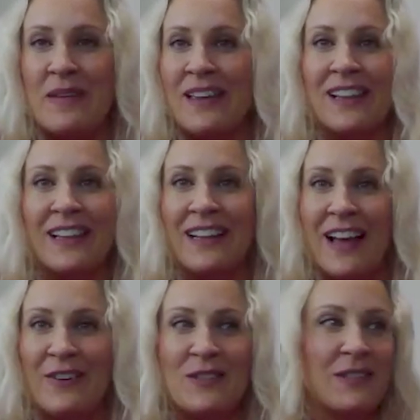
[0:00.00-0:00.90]
keeping a clean
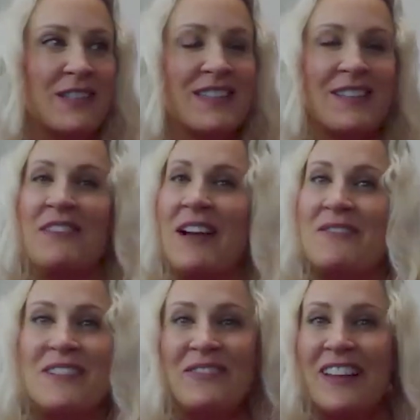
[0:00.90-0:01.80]
house, which
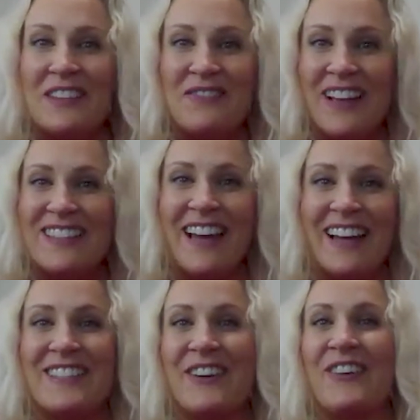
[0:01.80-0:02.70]
sometimes I'm not the best
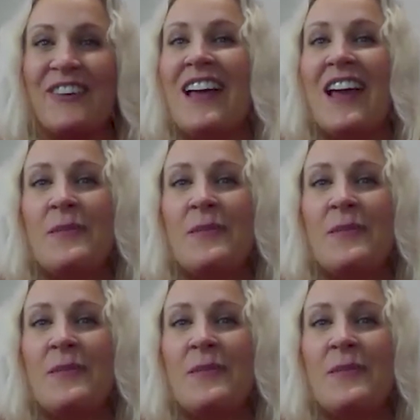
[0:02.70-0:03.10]
at. So